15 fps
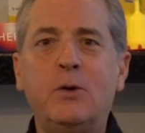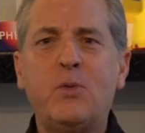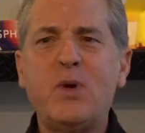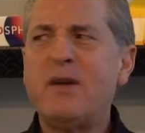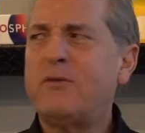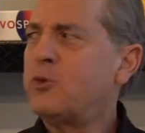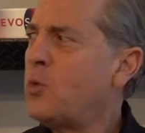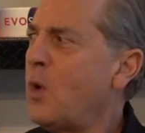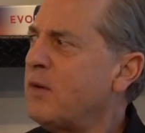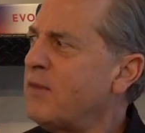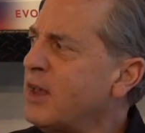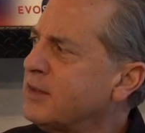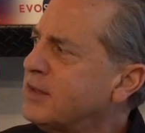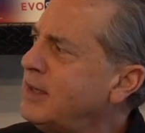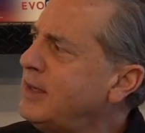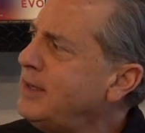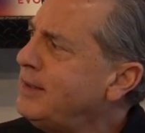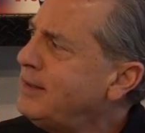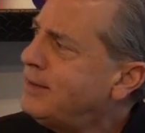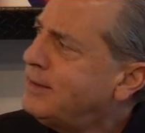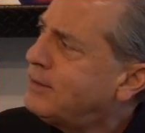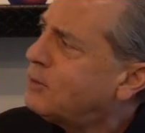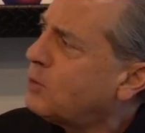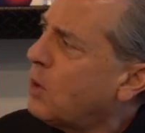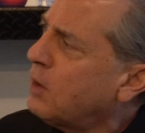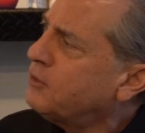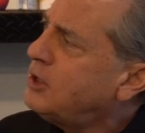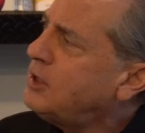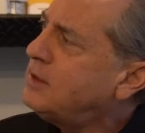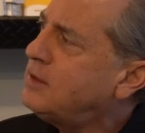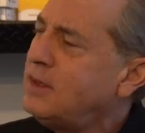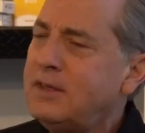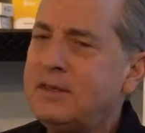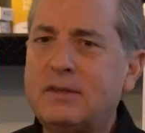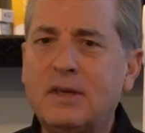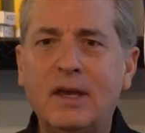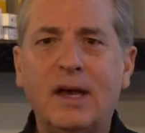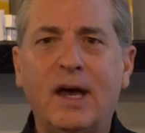We have 12 LCs, 12 GCs.